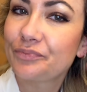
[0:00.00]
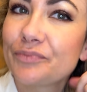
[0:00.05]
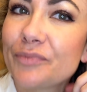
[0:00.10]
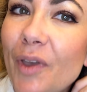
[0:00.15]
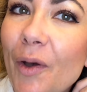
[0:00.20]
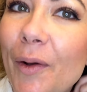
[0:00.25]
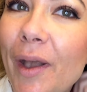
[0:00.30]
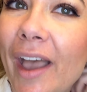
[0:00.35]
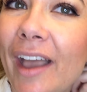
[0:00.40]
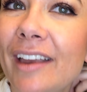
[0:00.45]

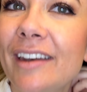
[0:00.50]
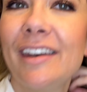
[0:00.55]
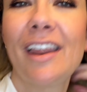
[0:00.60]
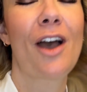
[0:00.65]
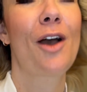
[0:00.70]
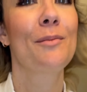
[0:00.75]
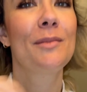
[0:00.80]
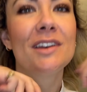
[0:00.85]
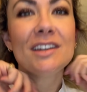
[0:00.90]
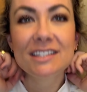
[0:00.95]
Okay, now
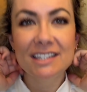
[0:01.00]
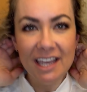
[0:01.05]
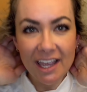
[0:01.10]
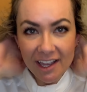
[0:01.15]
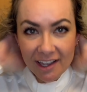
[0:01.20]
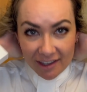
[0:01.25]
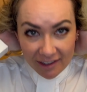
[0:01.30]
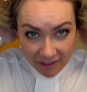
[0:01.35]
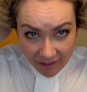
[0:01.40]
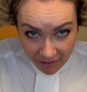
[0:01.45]
I'm gonna
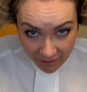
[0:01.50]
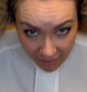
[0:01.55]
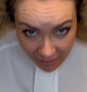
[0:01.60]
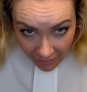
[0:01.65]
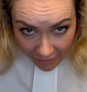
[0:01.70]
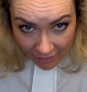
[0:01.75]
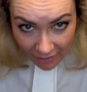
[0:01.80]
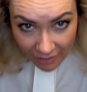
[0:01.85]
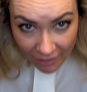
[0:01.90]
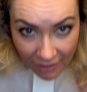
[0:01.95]
take
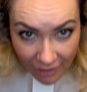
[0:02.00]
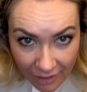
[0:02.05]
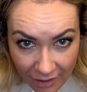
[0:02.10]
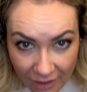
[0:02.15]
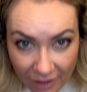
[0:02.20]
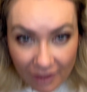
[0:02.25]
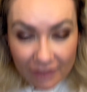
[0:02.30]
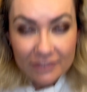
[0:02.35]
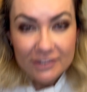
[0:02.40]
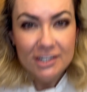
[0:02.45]

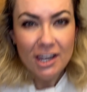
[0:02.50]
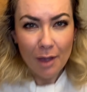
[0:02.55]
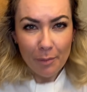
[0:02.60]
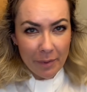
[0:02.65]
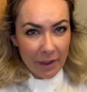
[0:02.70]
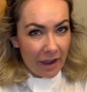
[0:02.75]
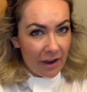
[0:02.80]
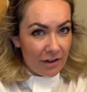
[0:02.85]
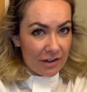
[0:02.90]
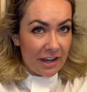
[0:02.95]
top
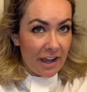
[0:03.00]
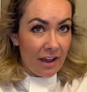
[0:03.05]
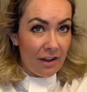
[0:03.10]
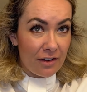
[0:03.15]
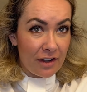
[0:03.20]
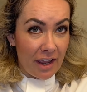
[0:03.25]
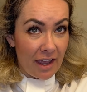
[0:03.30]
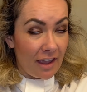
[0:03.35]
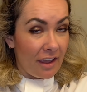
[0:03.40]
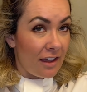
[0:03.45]
hair
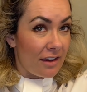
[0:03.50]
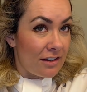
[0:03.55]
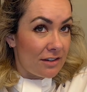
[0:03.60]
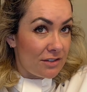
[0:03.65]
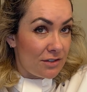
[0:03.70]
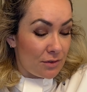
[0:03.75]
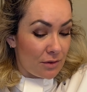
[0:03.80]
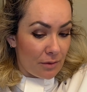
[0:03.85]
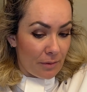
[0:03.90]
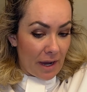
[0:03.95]
down and
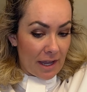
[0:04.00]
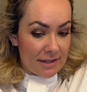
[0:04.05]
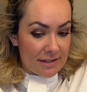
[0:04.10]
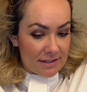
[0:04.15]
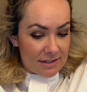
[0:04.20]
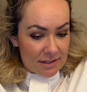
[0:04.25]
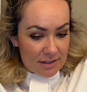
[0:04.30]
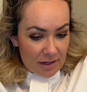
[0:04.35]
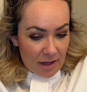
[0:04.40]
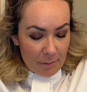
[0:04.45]
do the
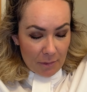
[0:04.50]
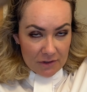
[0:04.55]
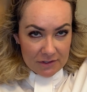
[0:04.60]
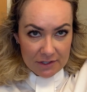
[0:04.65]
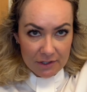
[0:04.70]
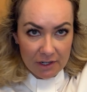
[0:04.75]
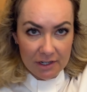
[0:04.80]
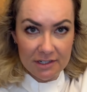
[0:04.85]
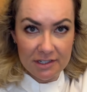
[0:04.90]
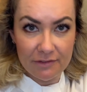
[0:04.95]
rest. I'm also
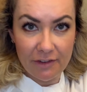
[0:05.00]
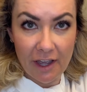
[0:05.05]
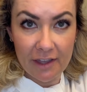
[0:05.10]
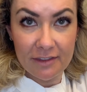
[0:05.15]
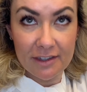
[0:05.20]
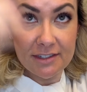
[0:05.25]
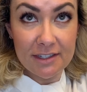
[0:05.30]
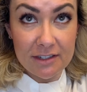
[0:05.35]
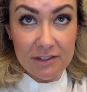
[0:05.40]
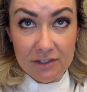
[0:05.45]
gonna divide
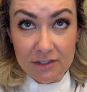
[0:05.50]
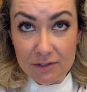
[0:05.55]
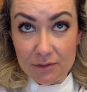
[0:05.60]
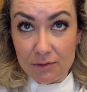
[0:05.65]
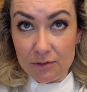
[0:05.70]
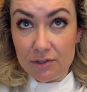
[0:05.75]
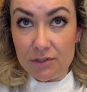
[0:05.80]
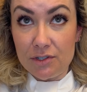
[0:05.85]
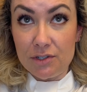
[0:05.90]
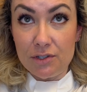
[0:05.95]
this into
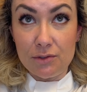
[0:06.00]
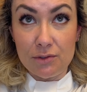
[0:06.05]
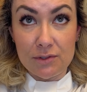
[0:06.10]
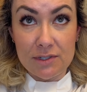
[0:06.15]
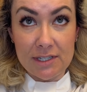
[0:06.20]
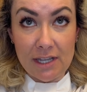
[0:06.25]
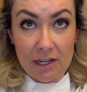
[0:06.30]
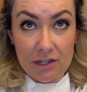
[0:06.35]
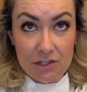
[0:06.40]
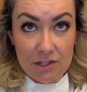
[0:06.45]
two
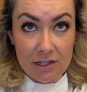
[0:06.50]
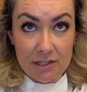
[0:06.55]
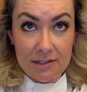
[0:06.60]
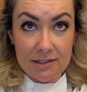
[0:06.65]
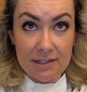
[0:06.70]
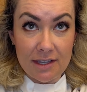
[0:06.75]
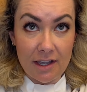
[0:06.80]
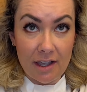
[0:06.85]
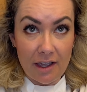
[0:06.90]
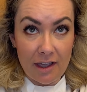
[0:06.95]
sections
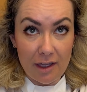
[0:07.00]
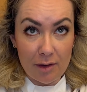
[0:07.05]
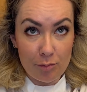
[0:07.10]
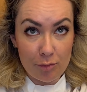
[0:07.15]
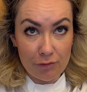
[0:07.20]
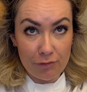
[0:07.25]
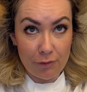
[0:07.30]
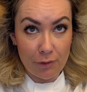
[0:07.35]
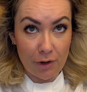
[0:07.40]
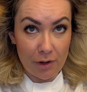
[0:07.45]
like I had
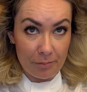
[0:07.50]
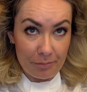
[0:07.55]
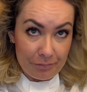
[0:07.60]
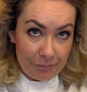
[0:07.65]
before.